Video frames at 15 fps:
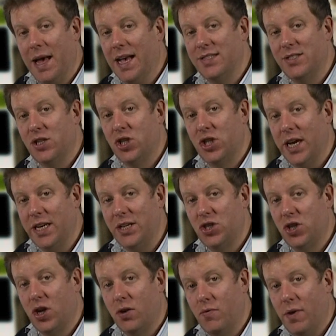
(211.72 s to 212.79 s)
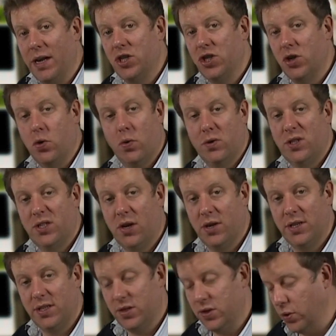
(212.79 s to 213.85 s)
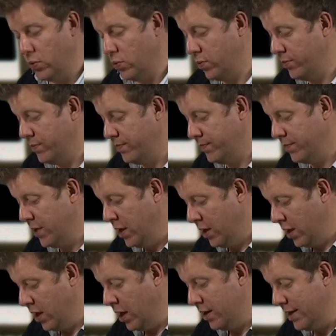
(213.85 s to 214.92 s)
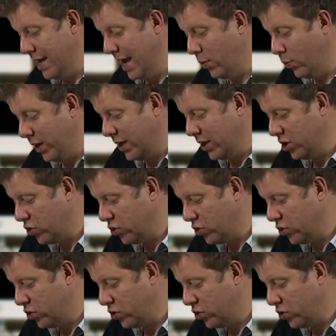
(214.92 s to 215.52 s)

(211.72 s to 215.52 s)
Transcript: hasn't changed direction or size at all. Now we can